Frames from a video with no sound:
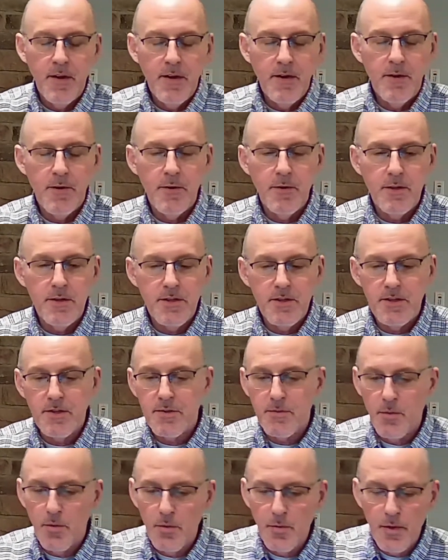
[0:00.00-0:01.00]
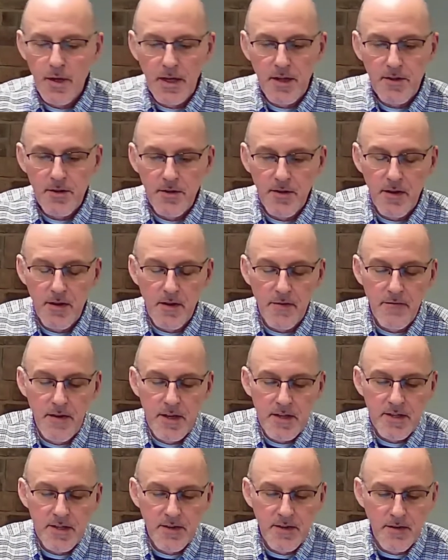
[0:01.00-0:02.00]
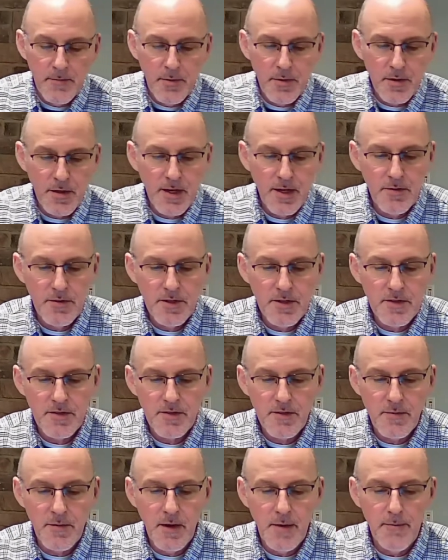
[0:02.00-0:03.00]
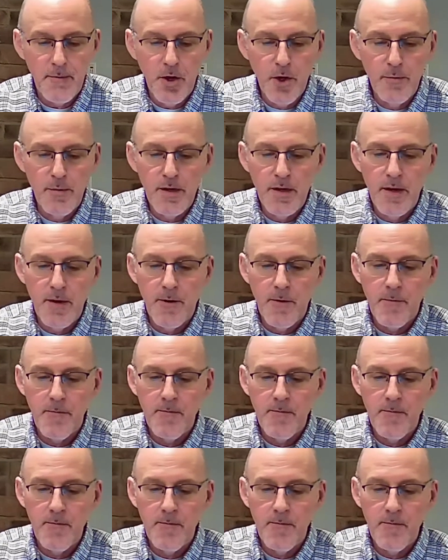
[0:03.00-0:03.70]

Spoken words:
here and just we'll get to the division of the book here in just a moment here.